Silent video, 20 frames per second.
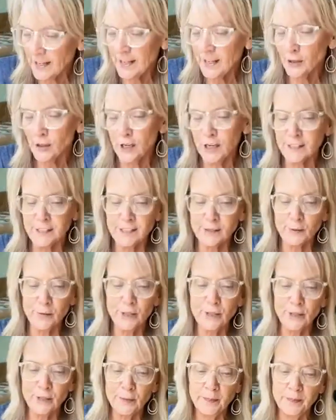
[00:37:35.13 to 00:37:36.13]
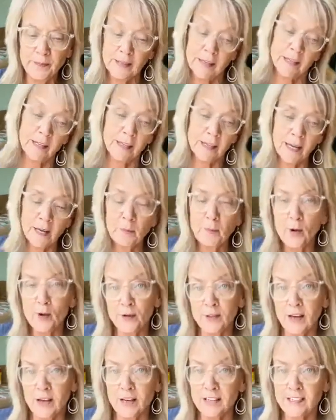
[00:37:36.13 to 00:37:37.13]
flying across the room. Kind of
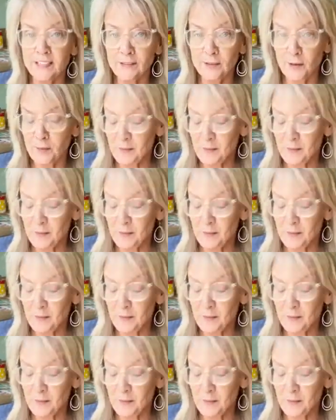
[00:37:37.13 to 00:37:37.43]
broke the ice a